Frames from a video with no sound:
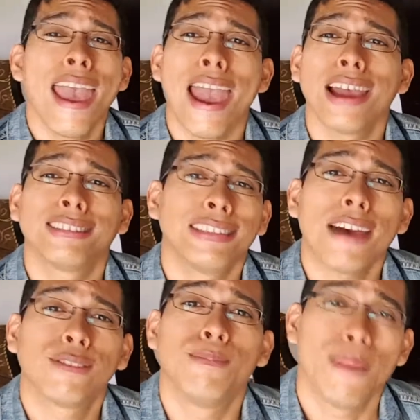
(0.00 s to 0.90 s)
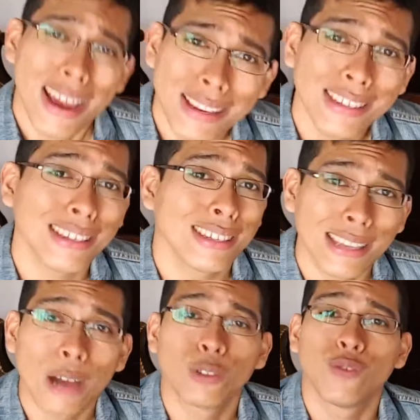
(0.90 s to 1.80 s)
and Sav's bass
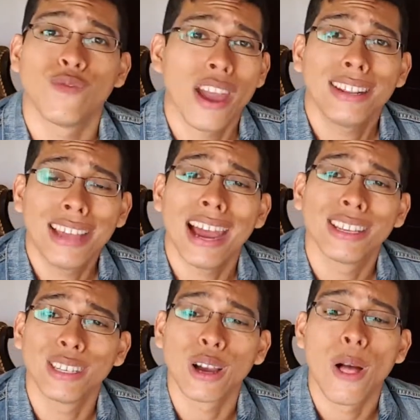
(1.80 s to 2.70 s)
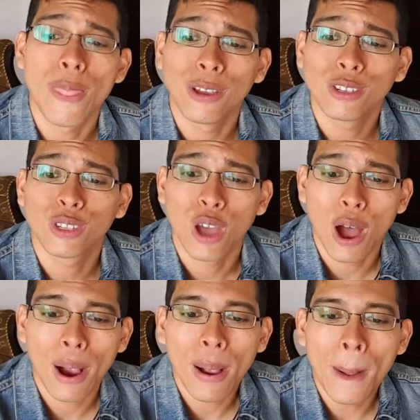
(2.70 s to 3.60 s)
sounds fantastic on this
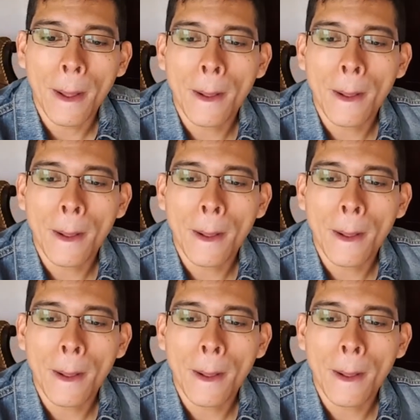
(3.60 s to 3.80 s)
song.